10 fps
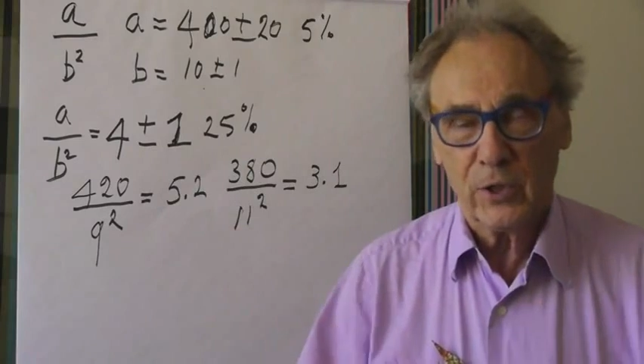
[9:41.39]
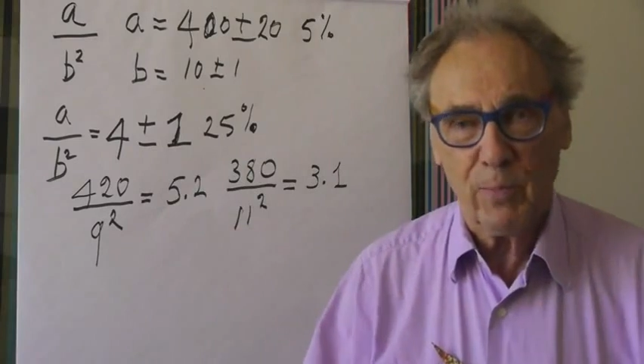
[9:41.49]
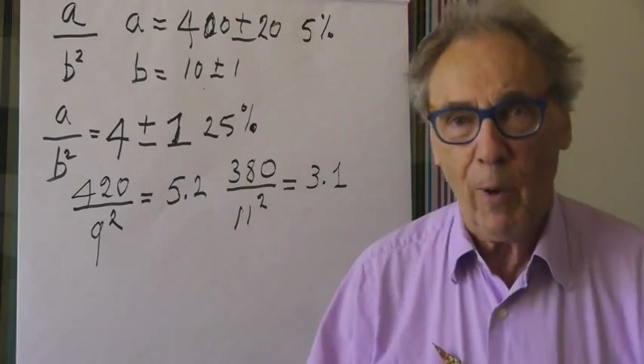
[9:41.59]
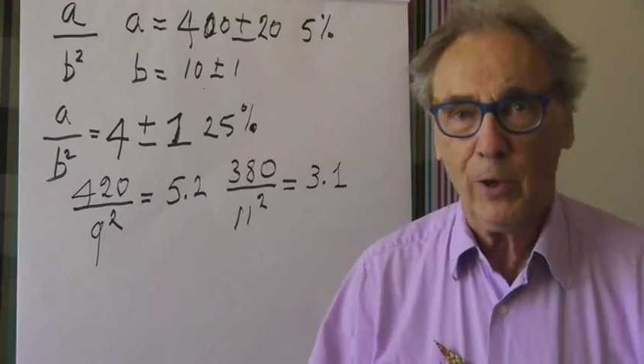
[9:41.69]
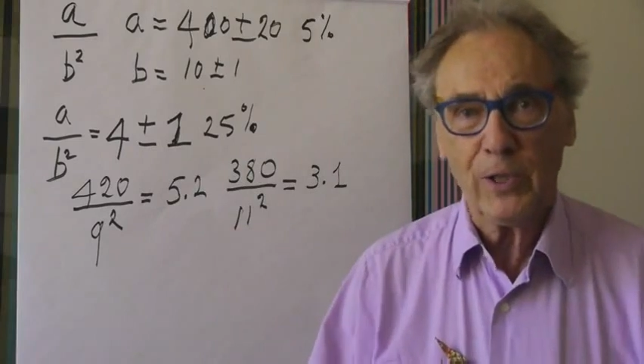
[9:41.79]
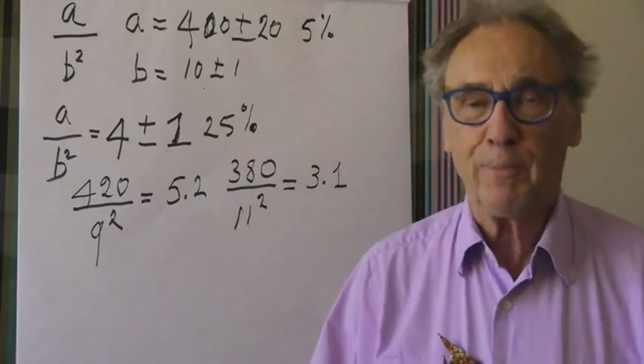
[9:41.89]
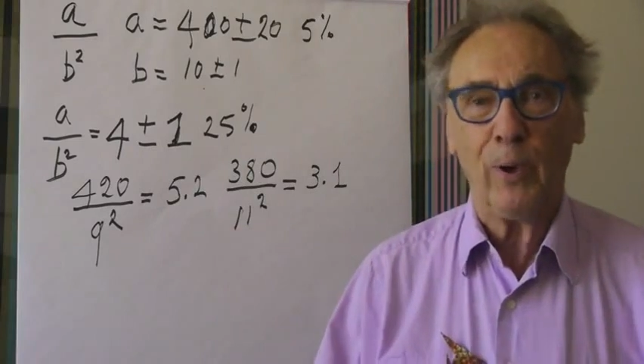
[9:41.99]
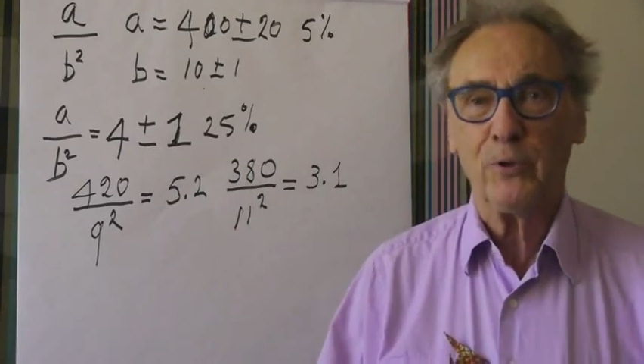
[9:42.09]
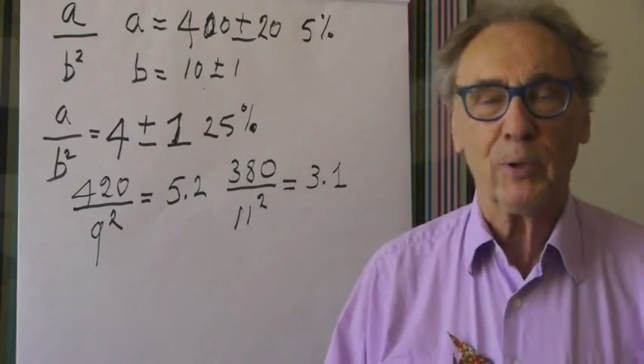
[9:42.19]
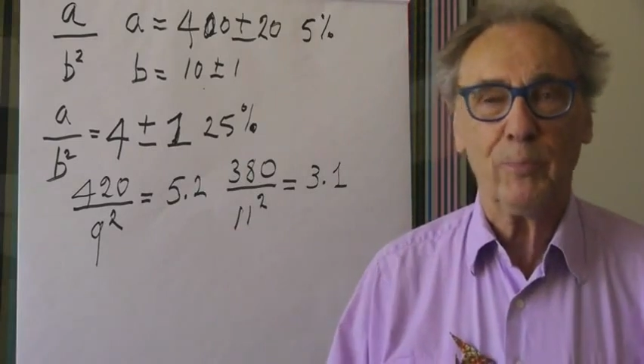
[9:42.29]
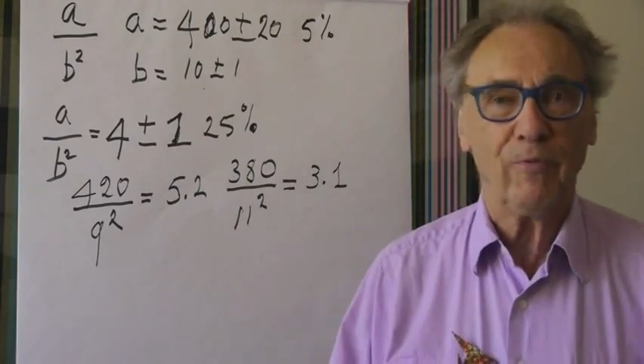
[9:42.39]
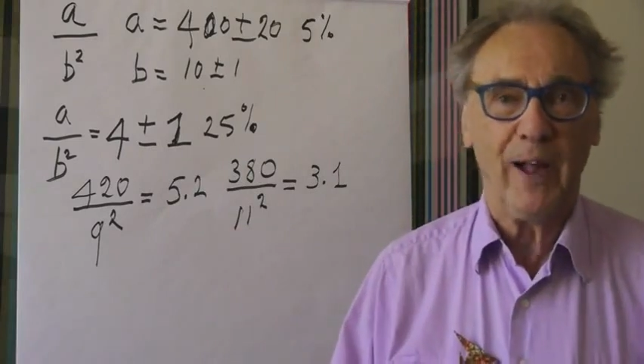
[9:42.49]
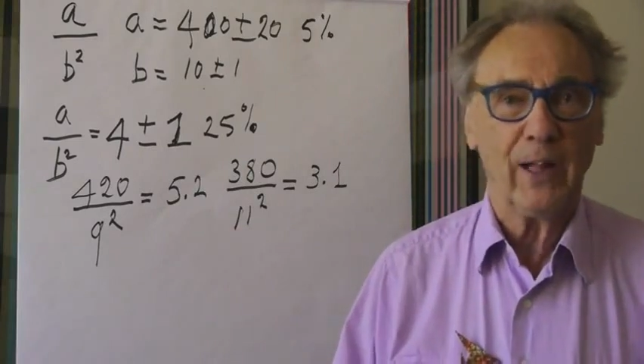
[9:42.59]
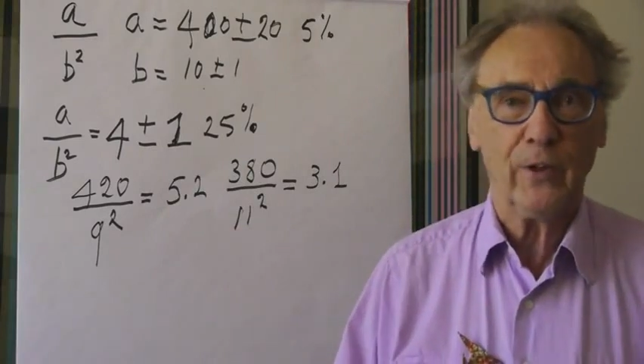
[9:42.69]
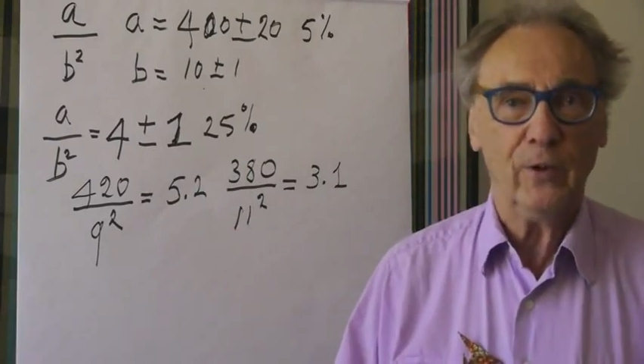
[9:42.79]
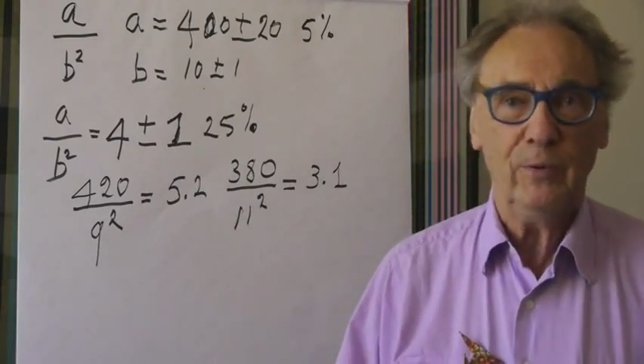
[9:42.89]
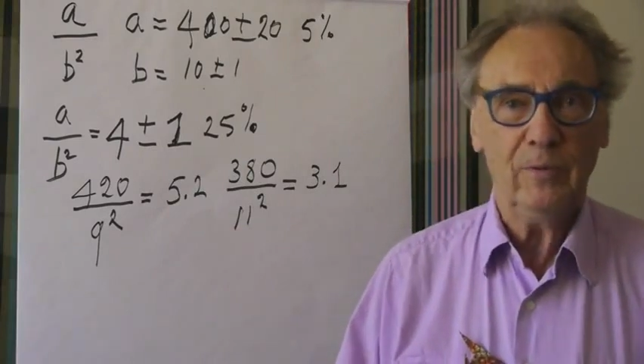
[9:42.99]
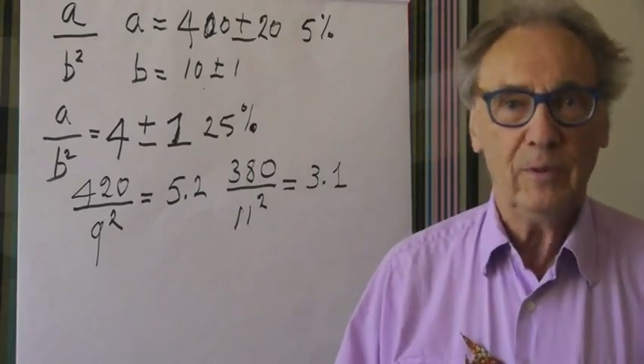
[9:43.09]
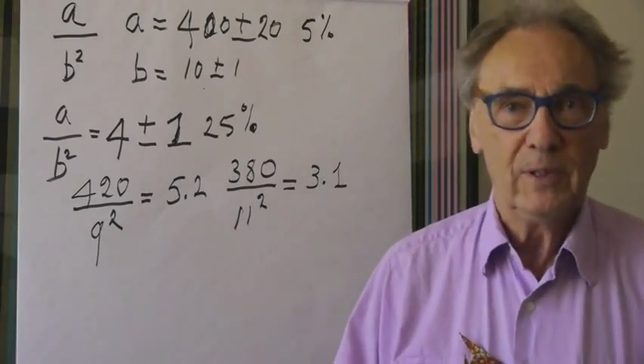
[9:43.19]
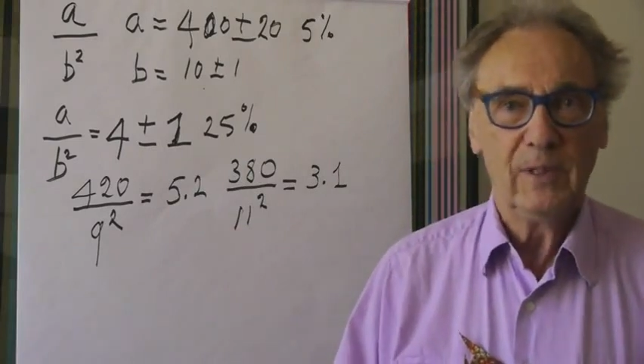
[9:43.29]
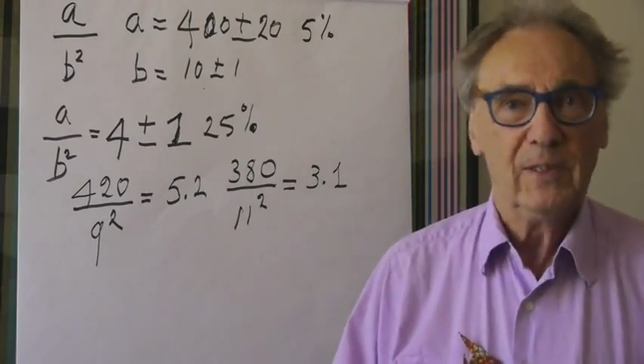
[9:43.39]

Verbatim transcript: the smallest possible value,